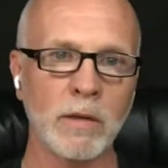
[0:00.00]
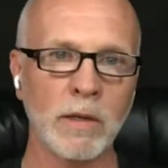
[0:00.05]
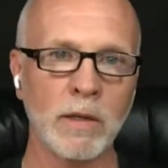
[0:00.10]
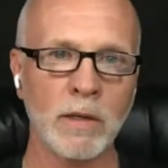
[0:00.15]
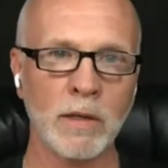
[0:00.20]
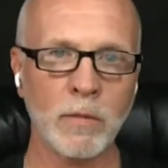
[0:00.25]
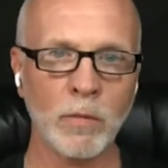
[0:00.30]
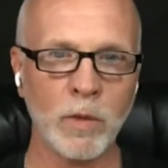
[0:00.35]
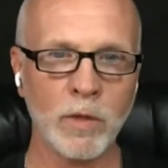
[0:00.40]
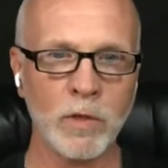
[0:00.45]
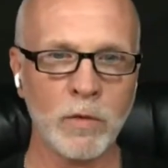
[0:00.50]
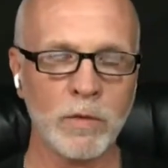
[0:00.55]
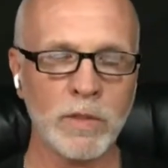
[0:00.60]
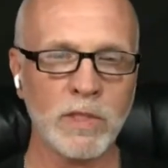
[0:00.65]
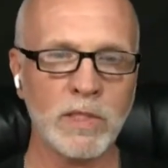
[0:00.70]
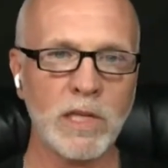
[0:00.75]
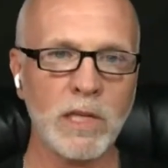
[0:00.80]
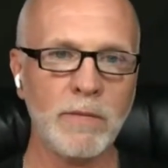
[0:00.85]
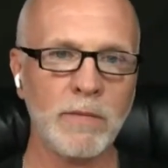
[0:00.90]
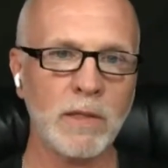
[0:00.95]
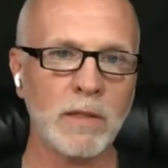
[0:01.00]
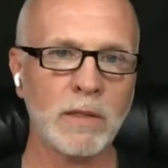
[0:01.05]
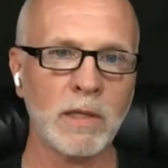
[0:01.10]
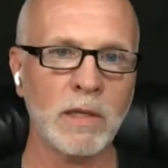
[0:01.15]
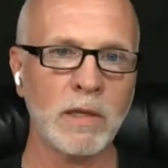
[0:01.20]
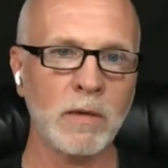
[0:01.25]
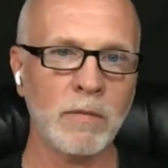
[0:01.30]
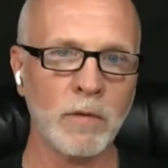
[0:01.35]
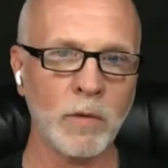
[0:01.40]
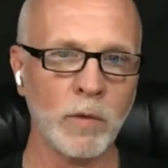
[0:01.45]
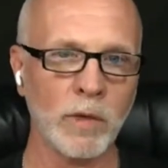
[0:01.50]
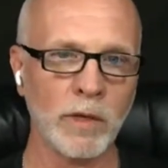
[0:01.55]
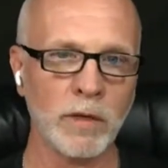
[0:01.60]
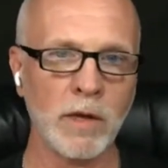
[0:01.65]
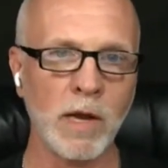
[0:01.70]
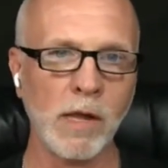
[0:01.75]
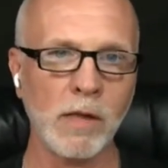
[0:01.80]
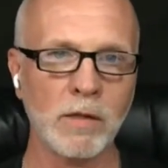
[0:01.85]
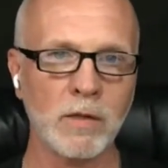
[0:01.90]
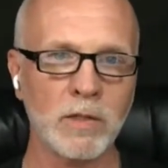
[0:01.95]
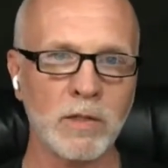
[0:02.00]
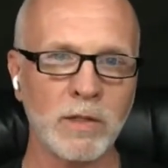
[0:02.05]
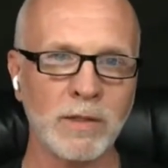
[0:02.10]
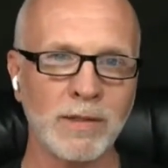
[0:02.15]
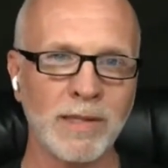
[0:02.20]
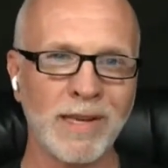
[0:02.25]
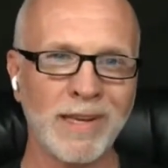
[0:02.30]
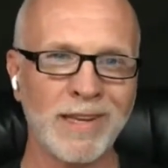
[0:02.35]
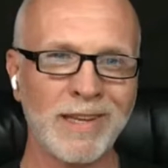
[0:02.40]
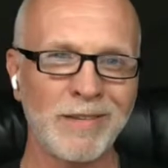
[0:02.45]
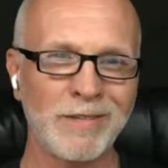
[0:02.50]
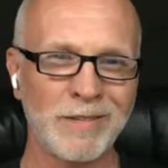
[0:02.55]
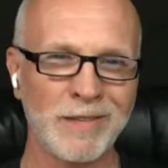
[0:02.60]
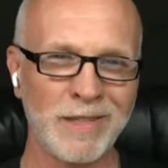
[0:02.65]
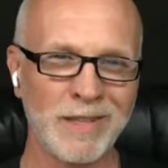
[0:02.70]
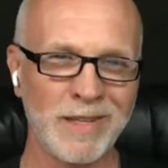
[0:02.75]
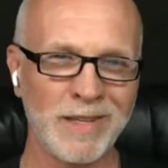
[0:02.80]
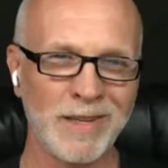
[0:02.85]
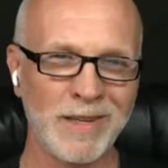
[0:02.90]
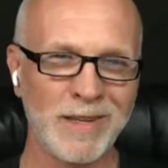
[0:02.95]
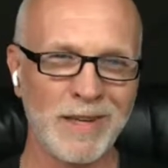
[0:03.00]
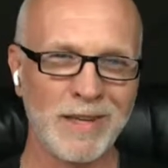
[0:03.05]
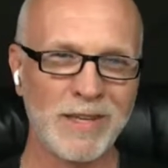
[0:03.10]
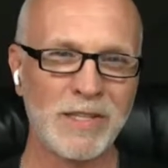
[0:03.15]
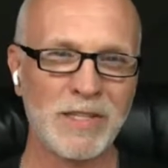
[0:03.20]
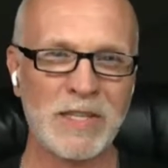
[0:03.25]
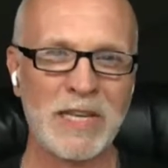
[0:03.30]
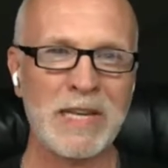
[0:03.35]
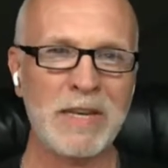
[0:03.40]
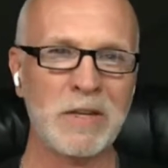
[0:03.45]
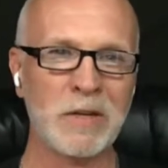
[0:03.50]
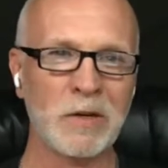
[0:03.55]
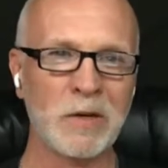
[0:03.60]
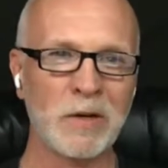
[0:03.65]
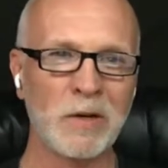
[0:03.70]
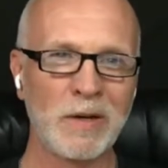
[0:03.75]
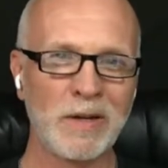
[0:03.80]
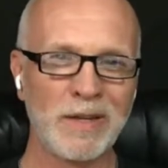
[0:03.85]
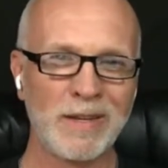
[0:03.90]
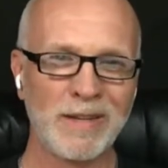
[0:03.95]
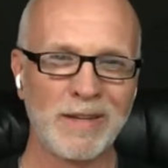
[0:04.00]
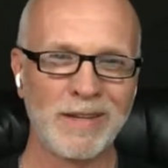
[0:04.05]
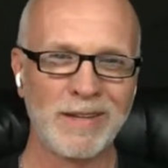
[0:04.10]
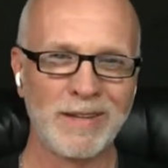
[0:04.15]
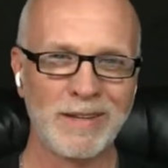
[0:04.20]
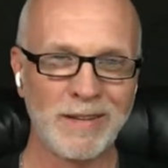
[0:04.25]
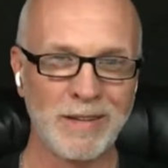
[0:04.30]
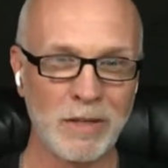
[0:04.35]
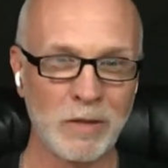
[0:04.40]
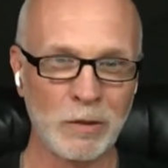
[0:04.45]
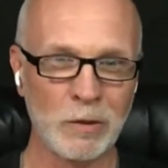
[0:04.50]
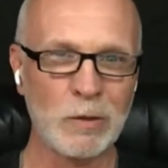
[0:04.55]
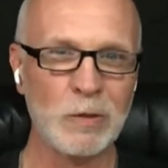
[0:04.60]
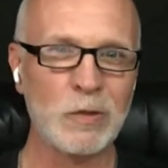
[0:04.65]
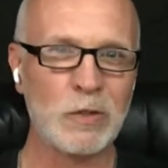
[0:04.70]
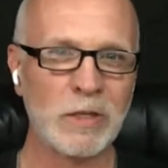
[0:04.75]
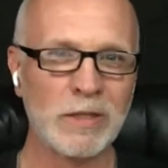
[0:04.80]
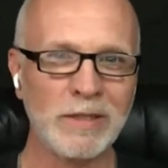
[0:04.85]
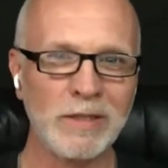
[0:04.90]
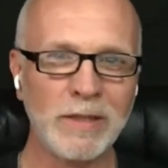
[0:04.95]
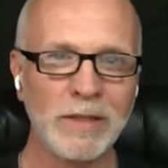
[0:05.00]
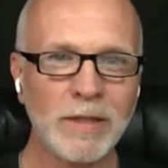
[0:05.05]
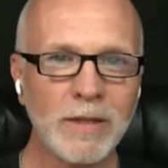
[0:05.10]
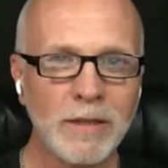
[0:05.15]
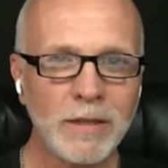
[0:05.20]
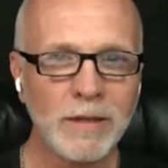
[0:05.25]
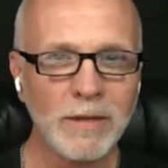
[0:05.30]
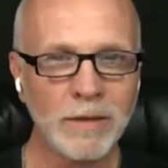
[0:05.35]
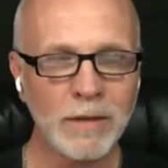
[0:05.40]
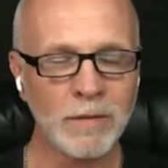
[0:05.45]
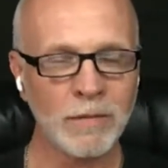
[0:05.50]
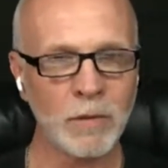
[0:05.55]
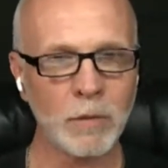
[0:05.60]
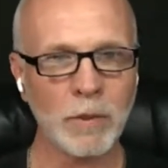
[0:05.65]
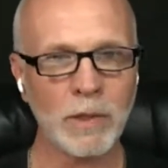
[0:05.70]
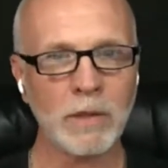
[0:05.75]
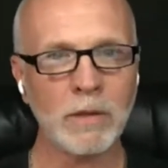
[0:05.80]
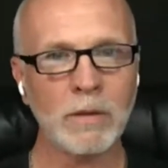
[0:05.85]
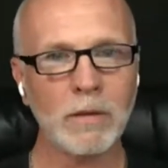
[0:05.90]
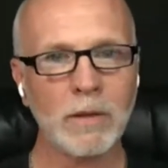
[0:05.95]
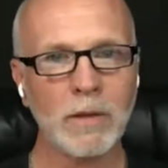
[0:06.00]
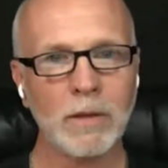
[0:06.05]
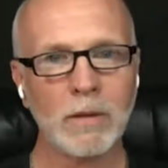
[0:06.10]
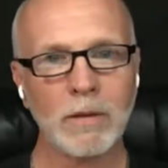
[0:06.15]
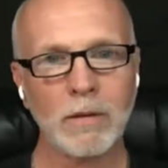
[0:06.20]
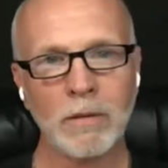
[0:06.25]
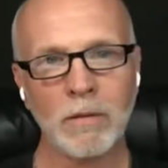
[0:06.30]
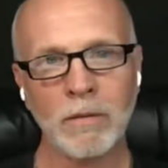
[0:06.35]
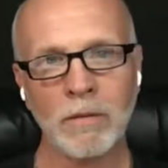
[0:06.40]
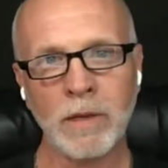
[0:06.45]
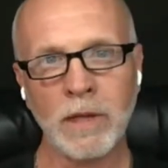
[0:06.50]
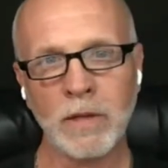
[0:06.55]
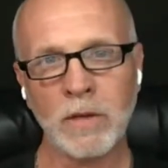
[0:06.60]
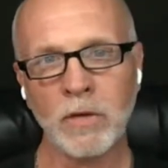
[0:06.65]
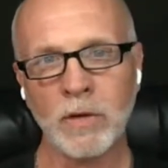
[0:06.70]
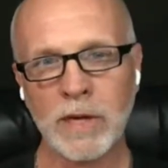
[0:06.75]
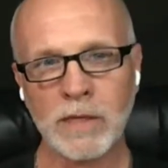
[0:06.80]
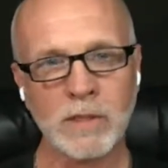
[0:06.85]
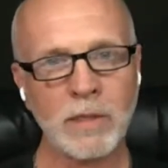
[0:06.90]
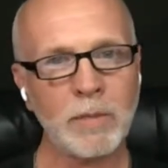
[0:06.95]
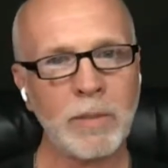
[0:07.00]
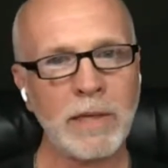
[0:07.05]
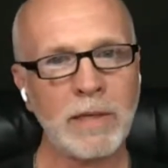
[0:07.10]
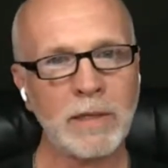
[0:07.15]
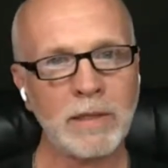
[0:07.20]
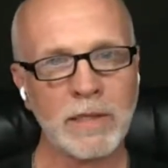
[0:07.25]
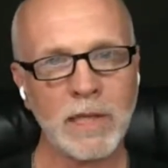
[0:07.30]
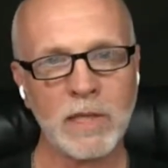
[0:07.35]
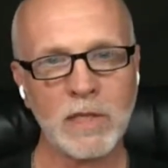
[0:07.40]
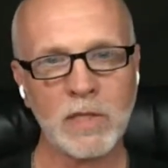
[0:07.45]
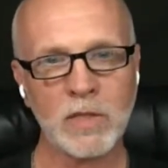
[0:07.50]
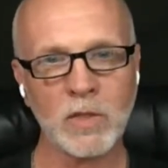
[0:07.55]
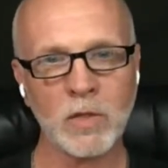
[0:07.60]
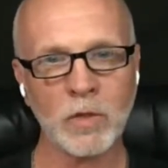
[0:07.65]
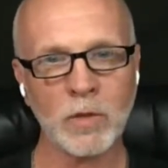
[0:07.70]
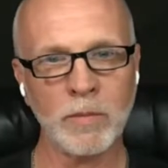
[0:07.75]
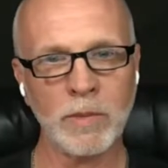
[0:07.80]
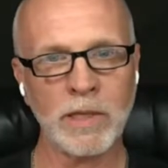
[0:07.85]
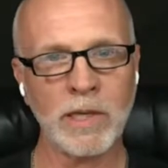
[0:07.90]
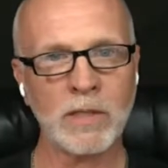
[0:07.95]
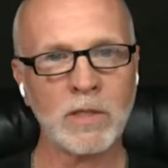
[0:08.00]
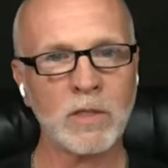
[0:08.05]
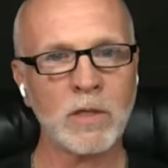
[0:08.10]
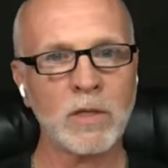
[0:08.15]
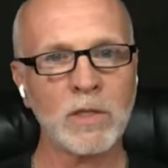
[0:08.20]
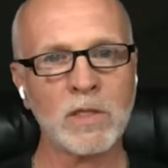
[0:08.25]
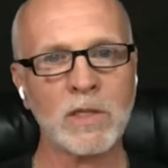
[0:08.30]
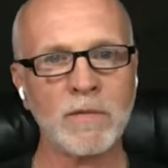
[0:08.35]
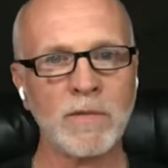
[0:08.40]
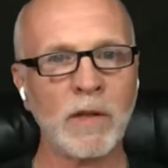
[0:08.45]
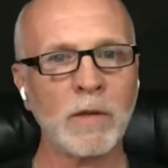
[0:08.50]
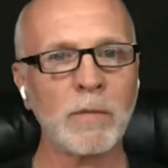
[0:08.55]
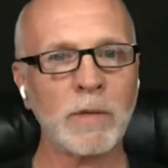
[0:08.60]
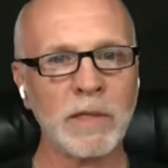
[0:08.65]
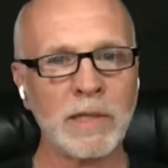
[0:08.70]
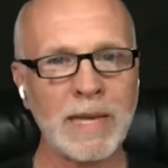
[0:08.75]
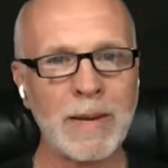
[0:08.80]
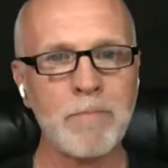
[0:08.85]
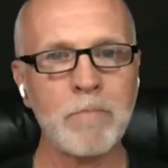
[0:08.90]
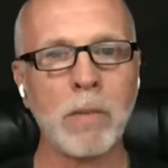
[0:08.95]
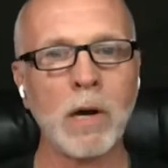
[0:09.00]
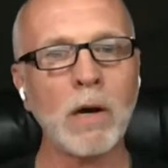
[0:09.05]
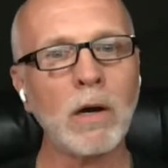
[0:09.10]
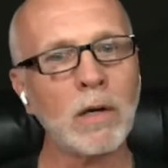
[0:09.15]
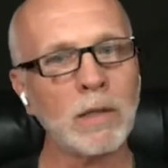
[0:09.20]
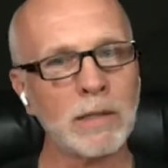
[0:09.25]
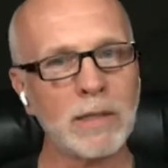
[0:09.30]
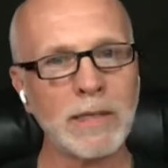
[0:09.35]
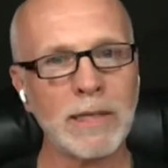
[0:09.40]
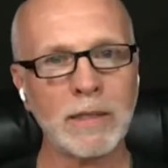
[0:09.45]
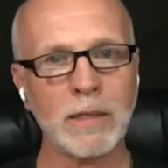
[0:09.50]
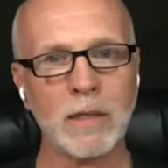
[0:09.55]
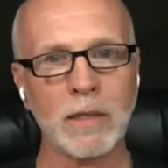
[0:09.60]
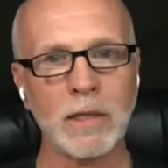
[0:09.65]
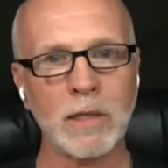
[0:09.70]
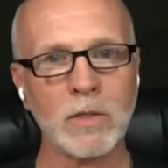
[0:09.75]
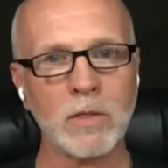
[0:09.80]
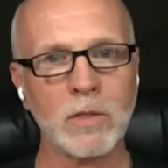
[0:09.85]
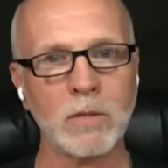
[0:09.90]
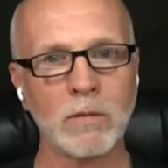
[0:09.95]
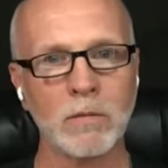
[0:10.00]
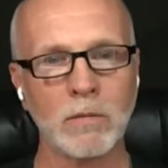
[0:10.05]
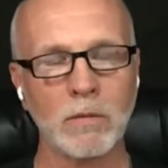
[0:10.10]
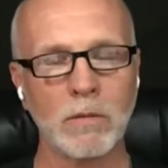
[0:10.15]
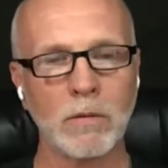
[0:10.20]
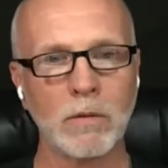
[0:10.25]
And then when you receive it, then if you acknowledge it, that gives the sender the illusion, if you will, that you're actually paying attention to them, and that starts developing that bond and that connection.